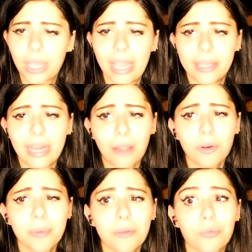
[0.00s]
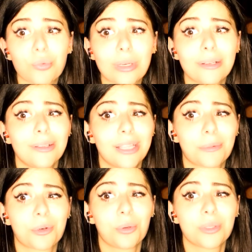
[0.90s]
Okay, now we're being real
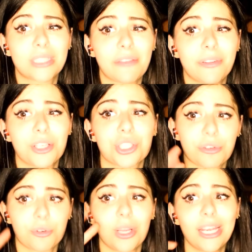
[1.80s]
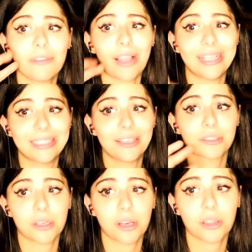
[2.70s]
liberal with definition of creative ideas on